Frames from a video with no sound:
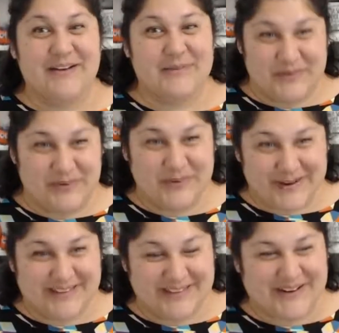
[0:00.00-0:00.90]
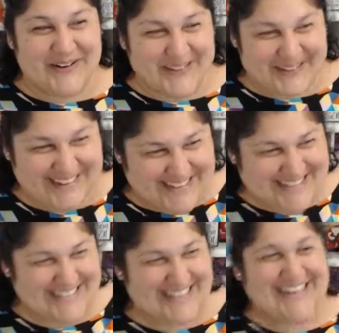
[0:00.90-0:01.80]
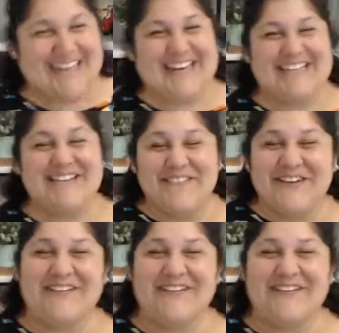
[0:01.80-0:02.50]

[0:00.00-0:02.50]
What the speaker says: before we had the course. It's a very